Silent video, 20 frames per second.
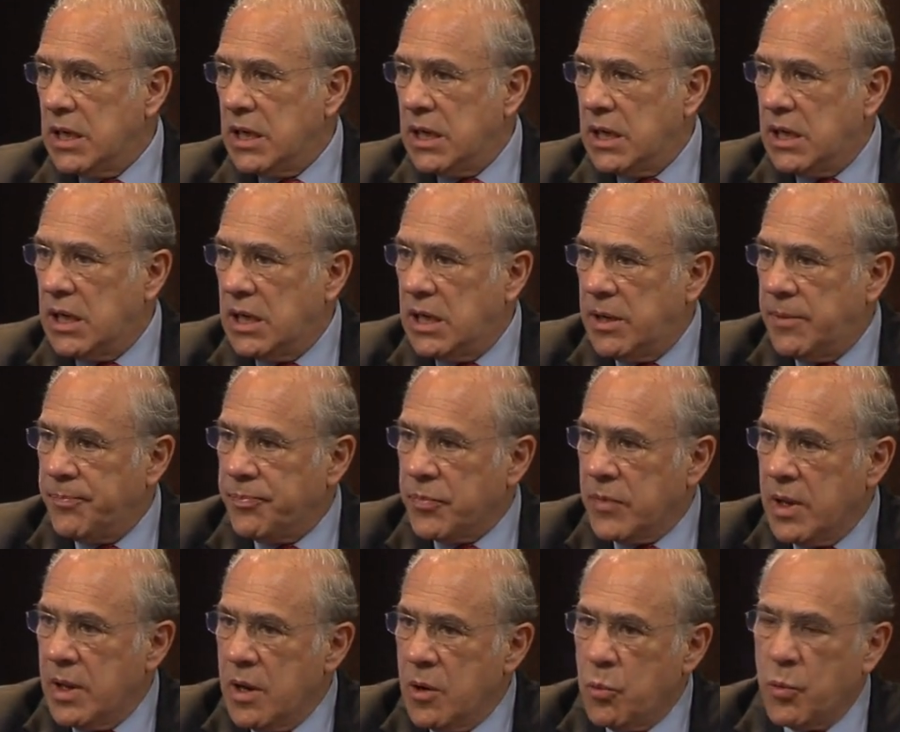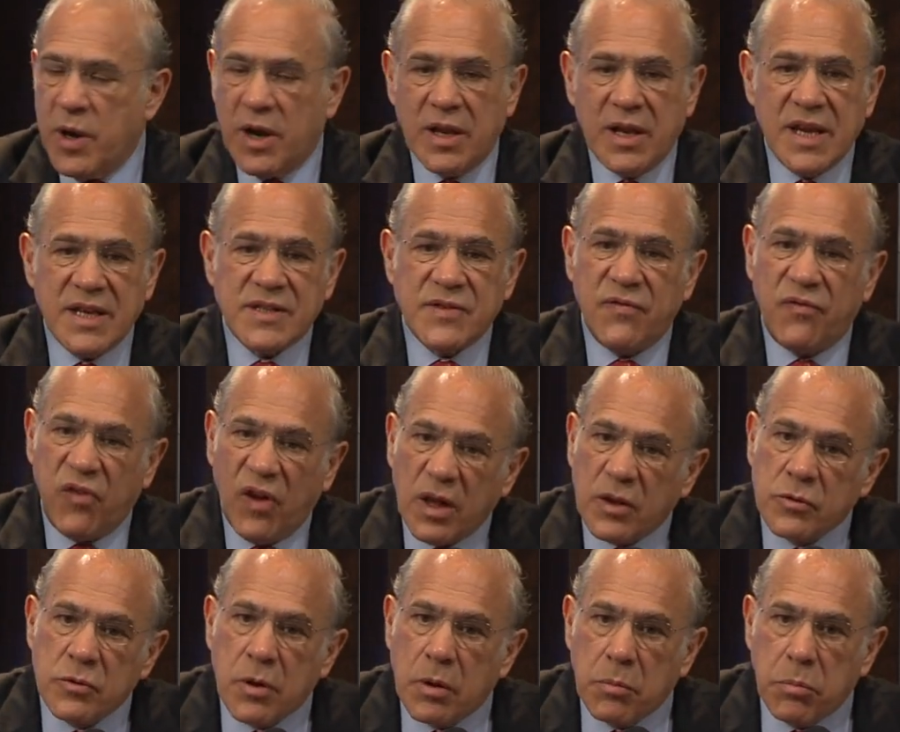We are less
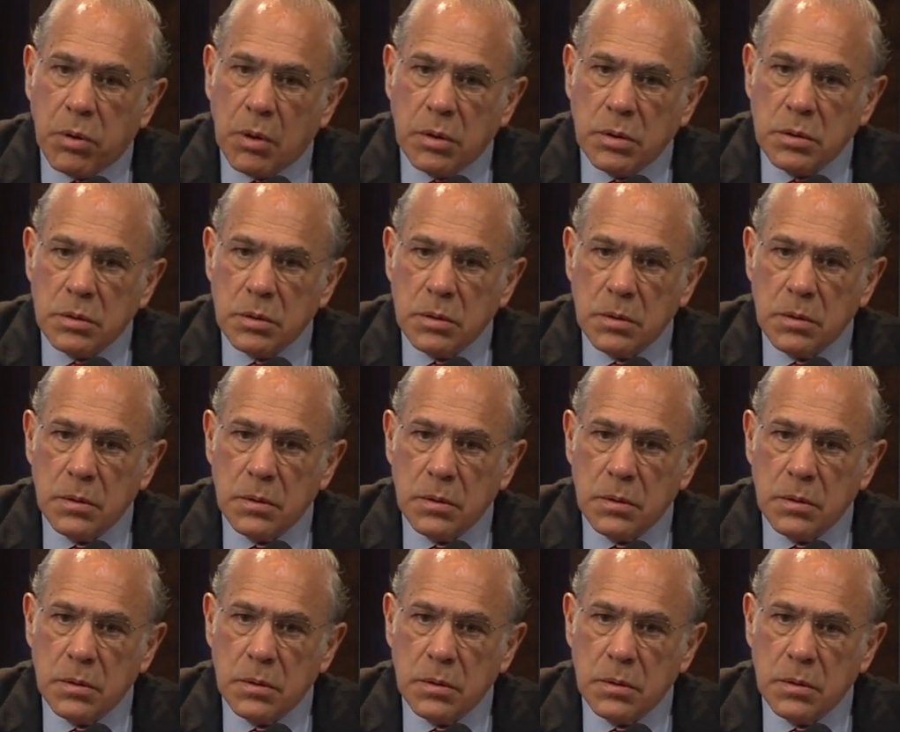vulnerable.